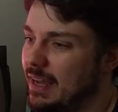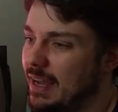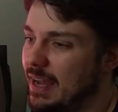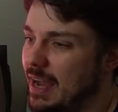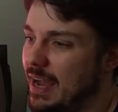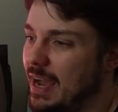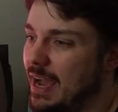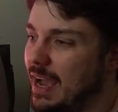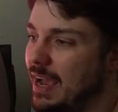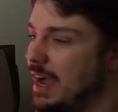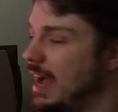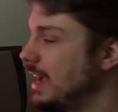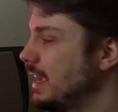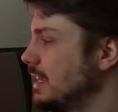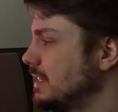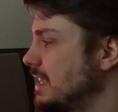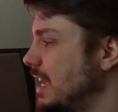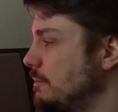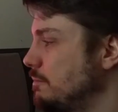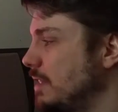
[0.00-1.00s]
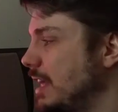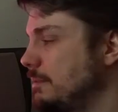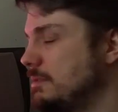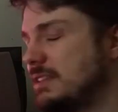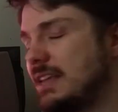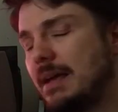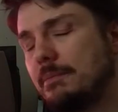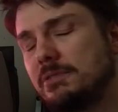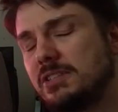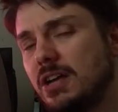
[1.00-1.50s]
I guess I blame
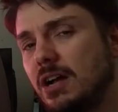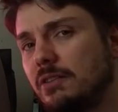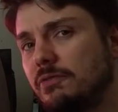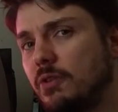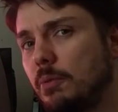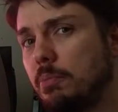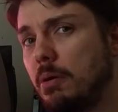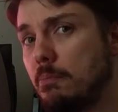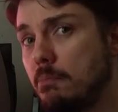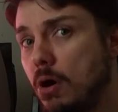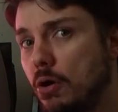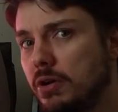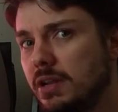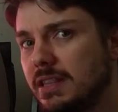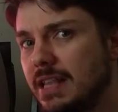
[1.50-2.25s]
Samsung for promoting